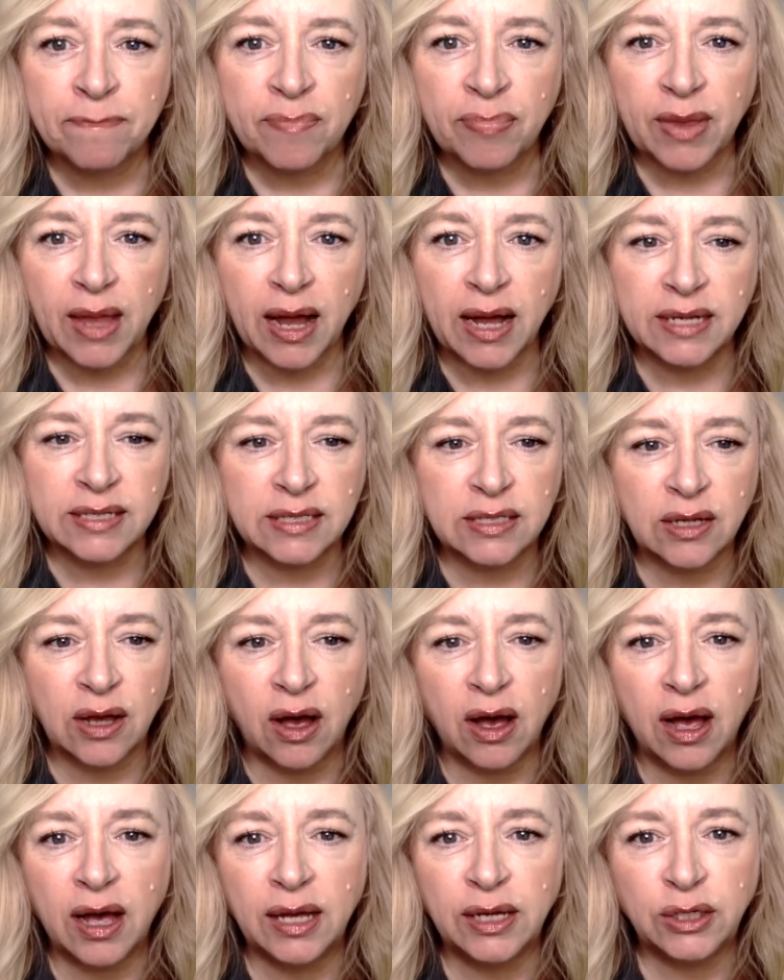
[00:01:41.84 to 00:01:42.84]
I
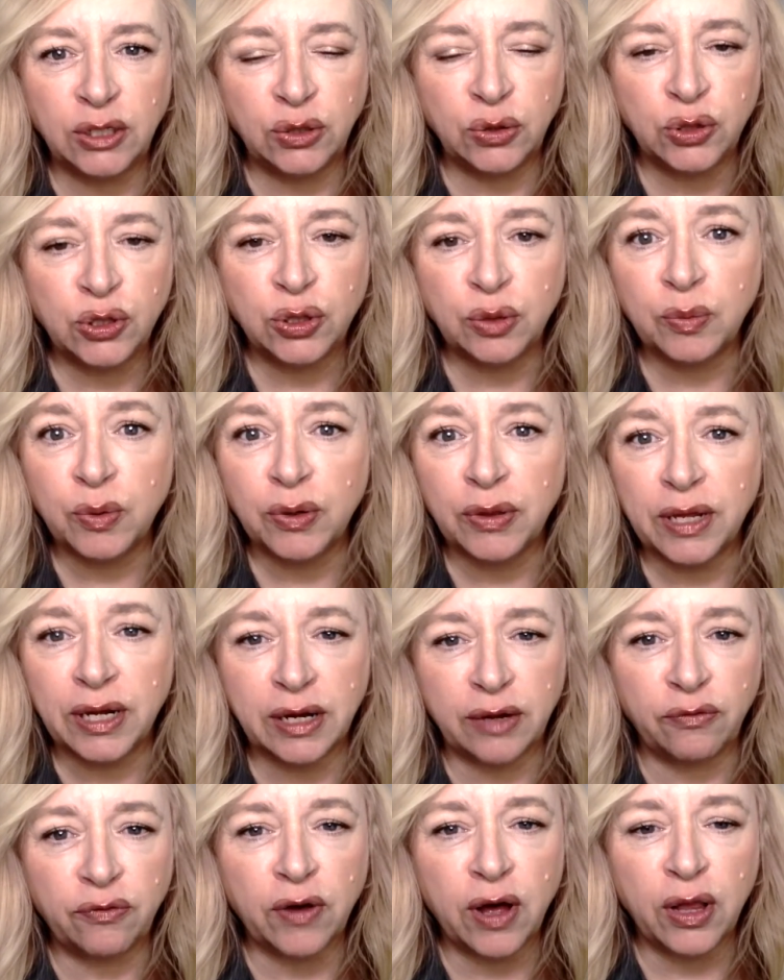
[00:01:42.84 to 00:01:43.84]
saw a YouTuber that
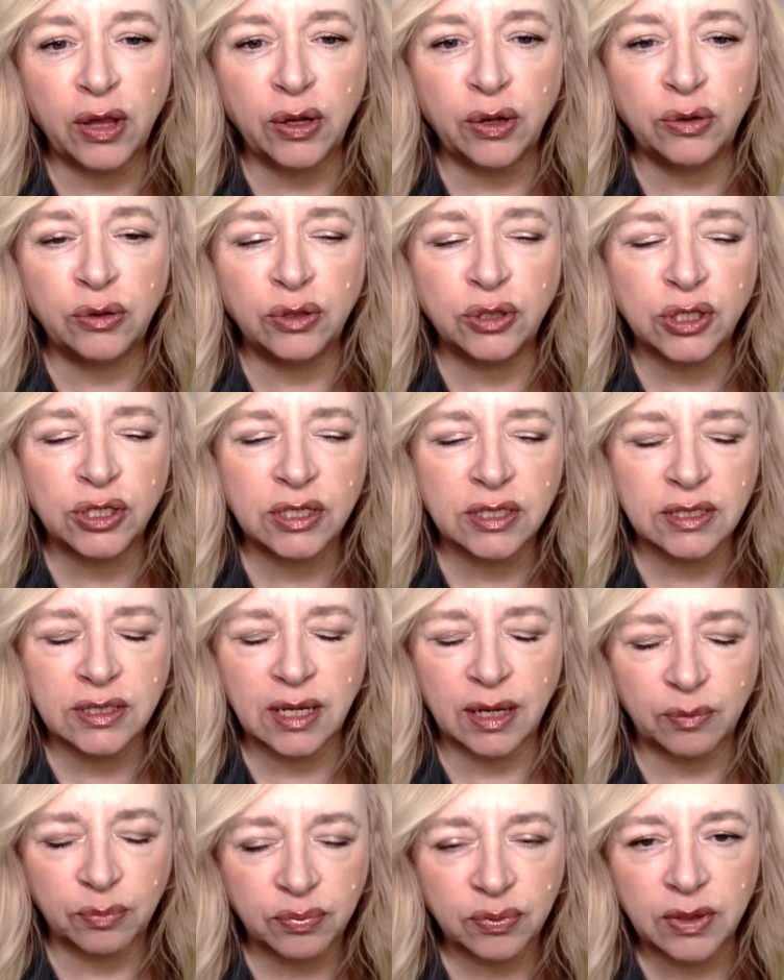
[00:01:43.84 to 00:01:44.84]
I follow. She's
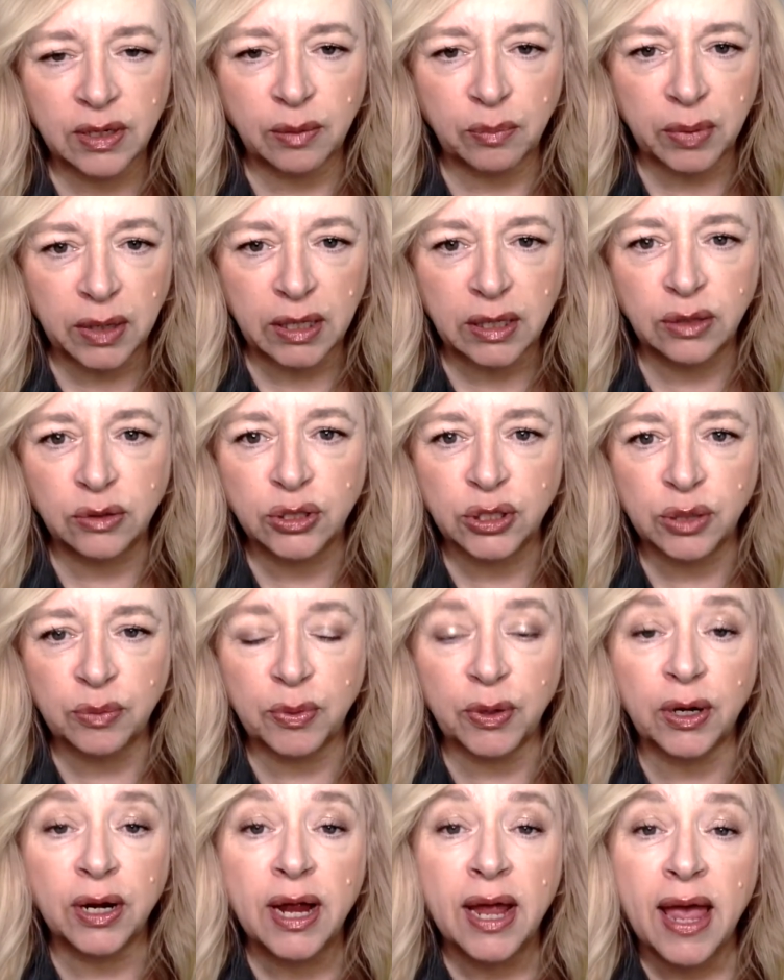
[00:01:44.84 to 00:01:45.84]
like pretty big
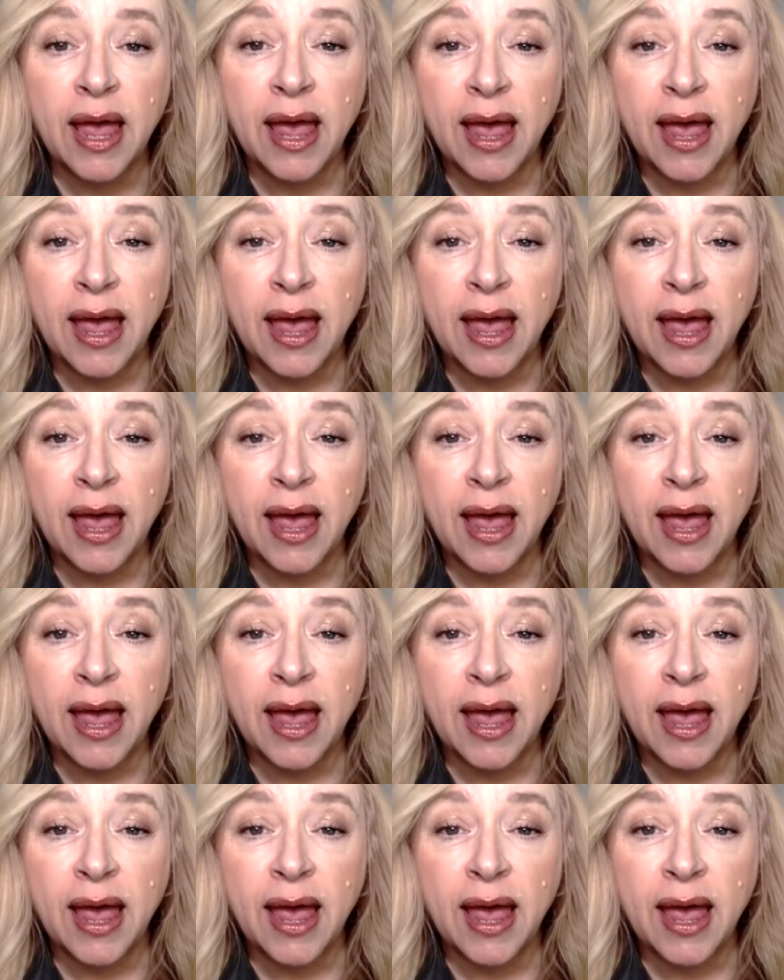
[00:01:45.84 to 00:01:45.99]
YouTuber.